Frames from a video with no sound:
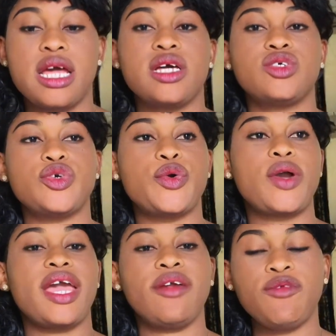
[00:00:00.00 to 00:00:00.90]
So
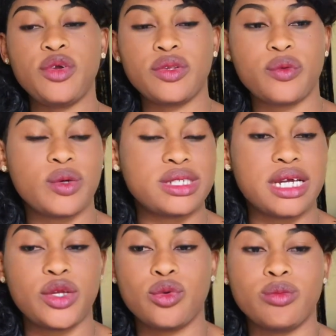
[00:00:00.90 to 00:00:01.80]
every other water
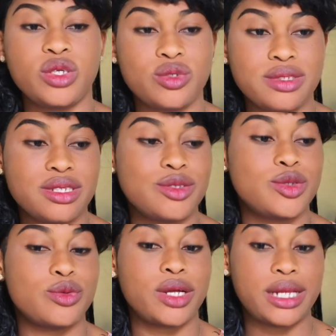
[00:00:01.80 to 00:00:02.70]
you'll be using
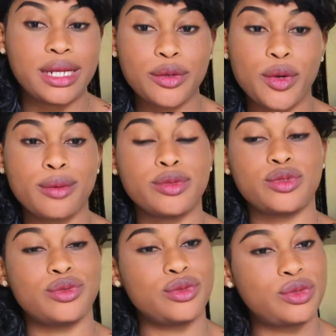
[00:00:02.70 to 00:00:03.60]
to clean up,
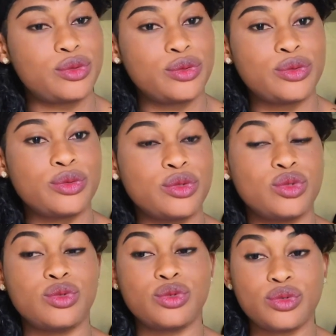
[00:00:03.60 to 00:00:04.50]
to
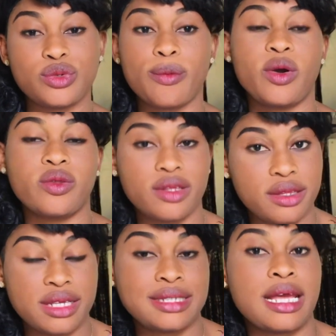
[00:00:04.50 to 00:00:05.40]
do some other
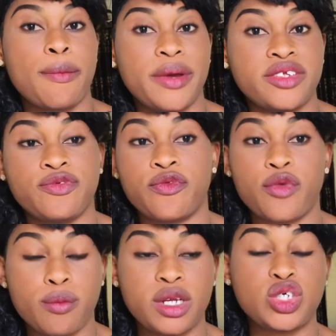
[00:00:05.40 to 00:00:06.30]
things apart from
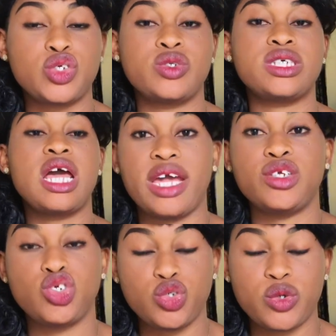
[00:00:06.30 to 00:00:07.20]
formulations,
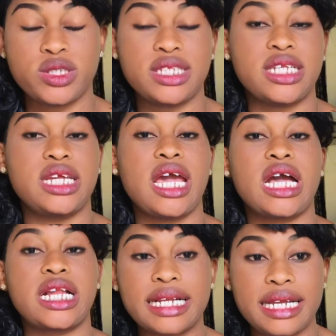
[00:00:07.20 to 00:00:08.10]
ensures that they are
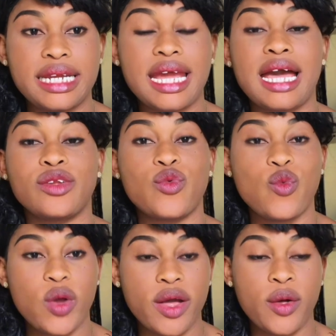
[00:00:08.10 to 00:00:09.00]
clean and
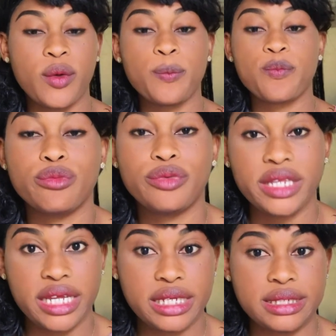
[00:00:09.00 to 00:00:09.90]
well
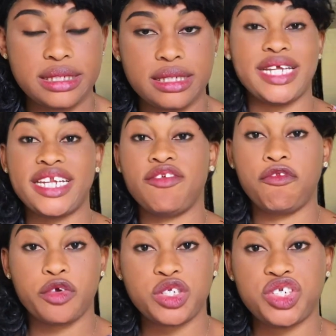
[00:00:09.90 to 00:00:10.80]
placed. Then the
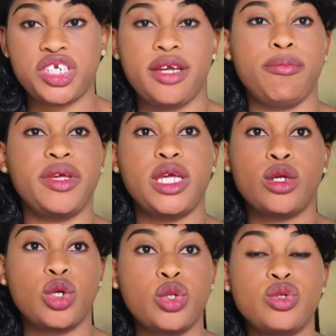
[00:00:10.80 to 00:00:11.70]
fourth GMP
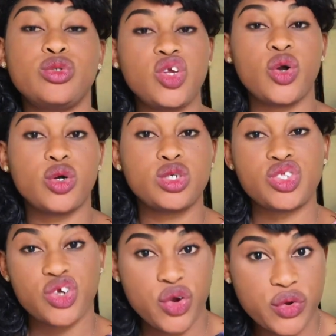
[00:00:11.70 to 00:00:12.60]
include your
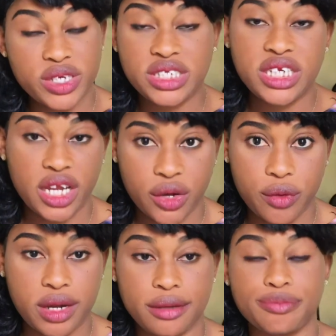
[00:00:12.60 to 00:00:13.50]
storage
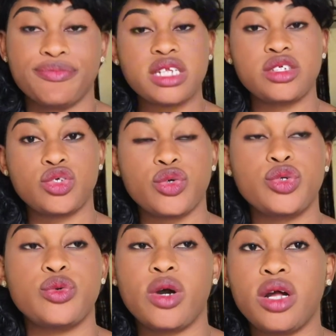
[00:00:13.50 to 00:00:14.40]
area. So
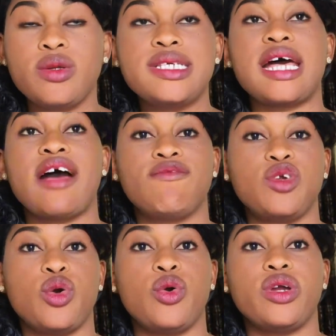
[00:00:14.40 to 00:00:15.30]
you always have
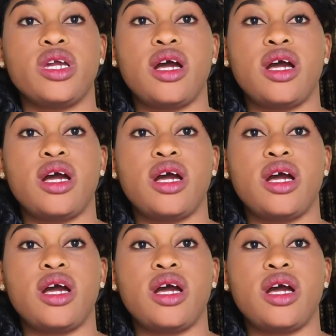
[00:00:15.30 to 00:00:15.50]
your